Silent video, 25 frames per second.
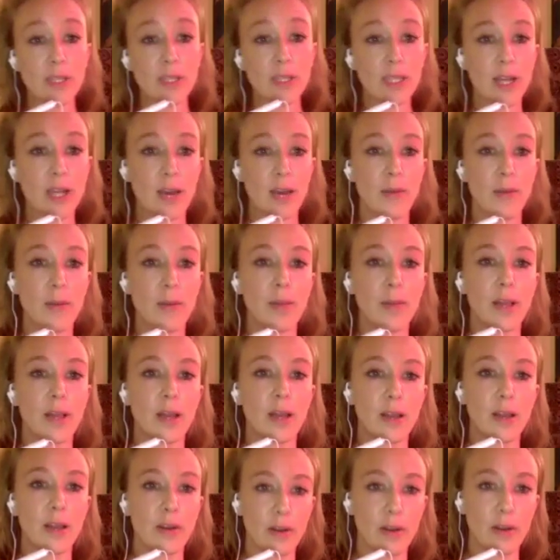was a time on
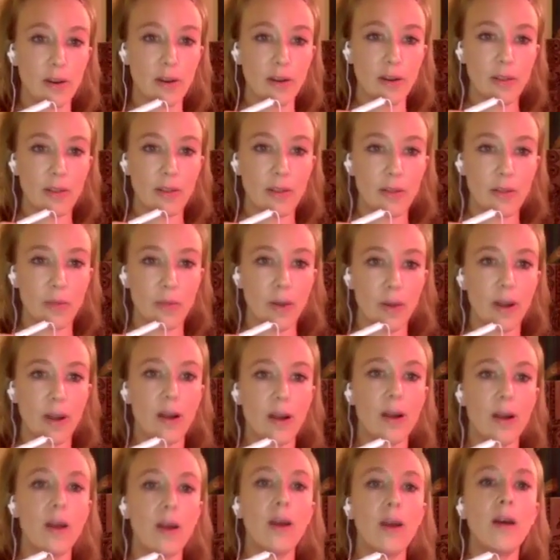planet Earth
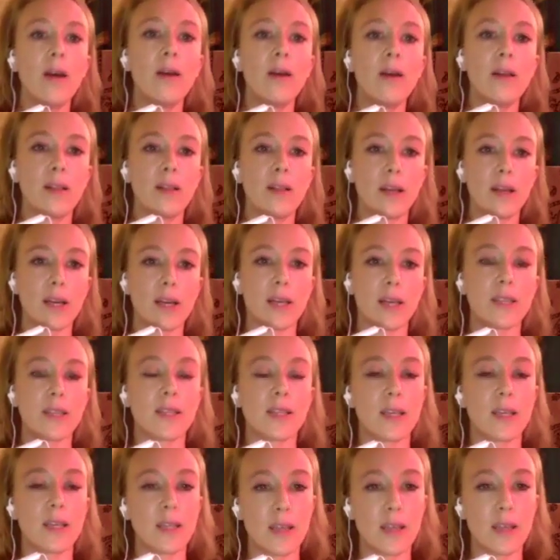where, like I
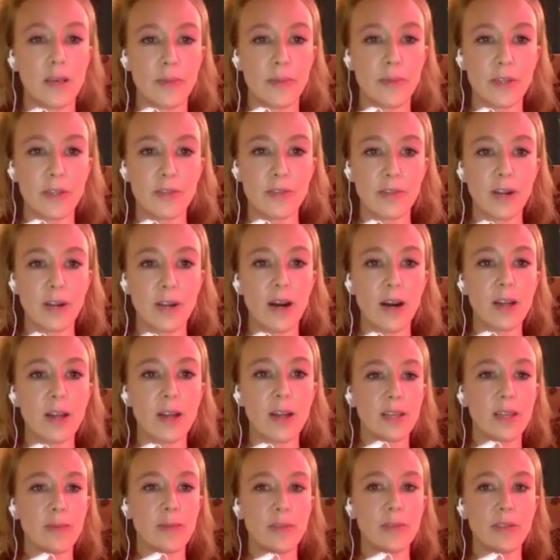said, the image of
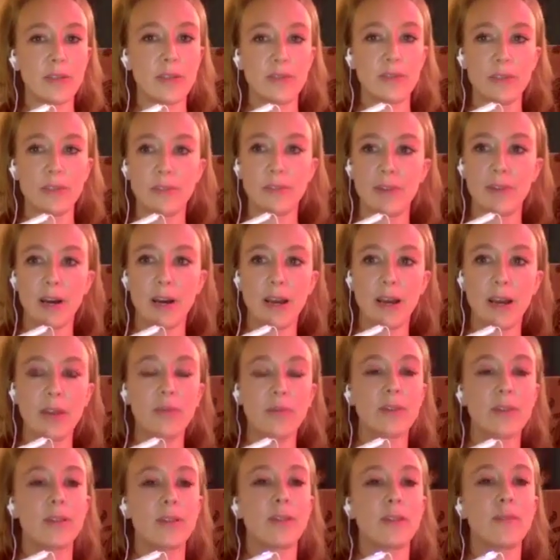God, the image of the
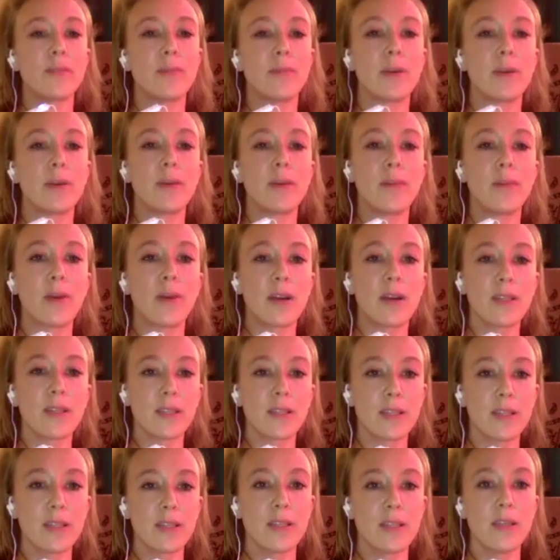divine, was this
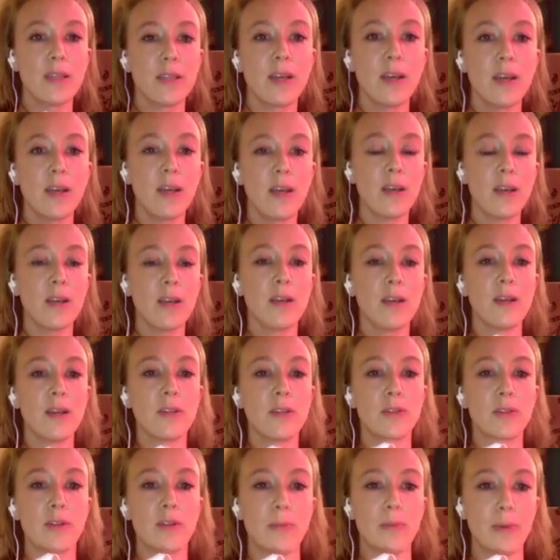big-breasted,
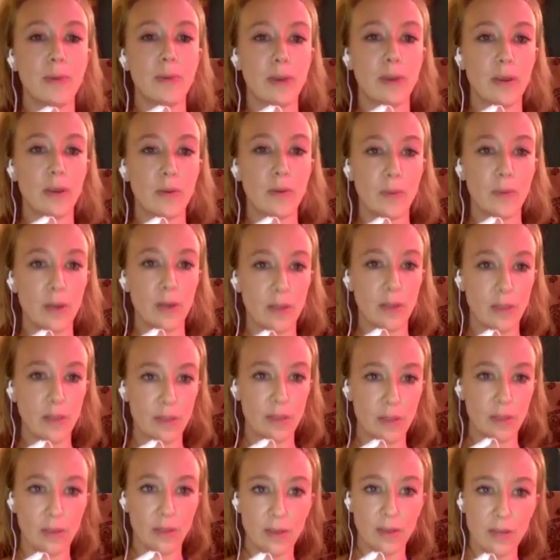dripping with
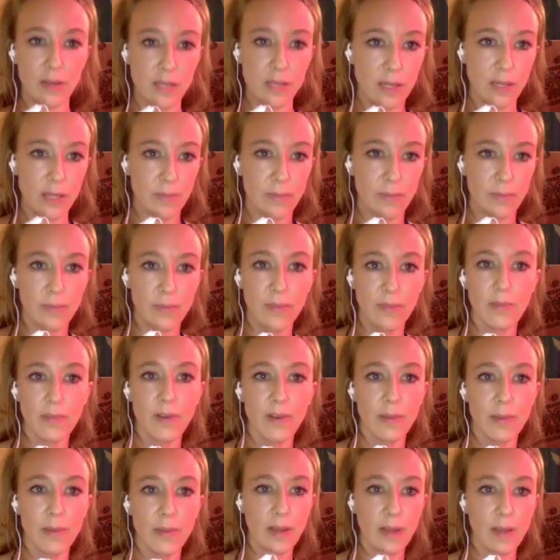deep
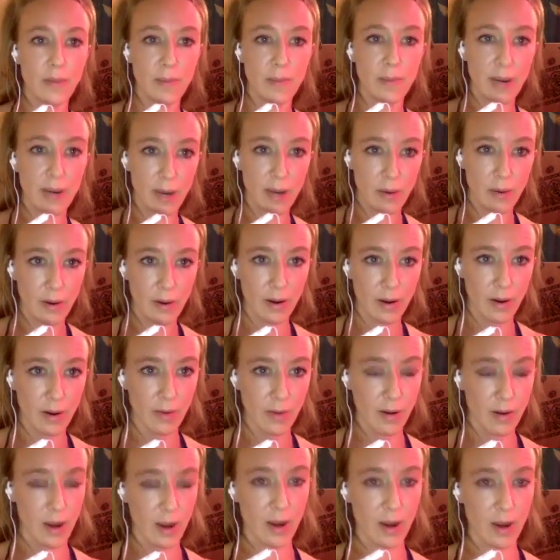feminine power,
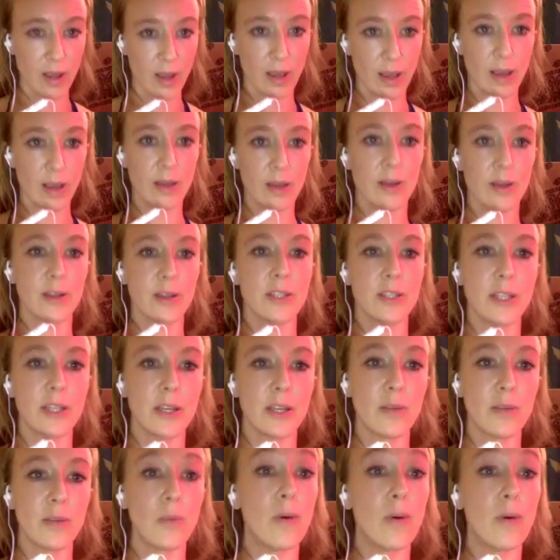erotic
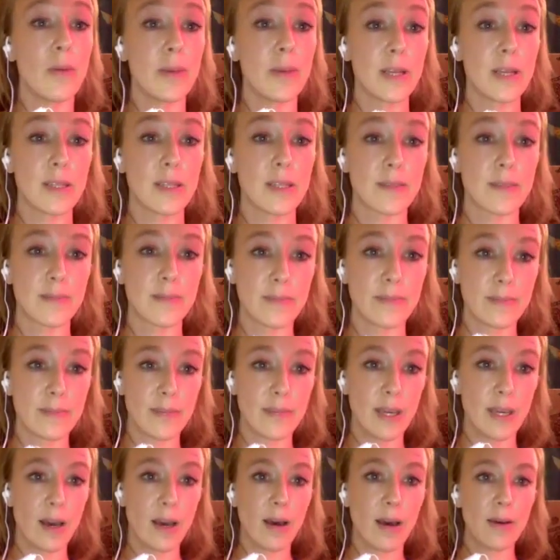energy woman.
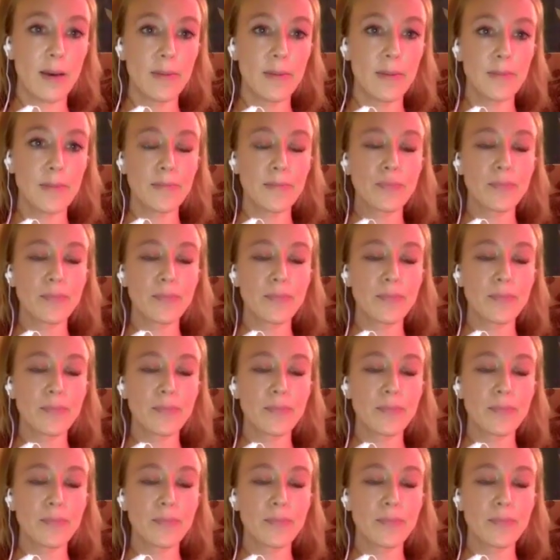Yeah.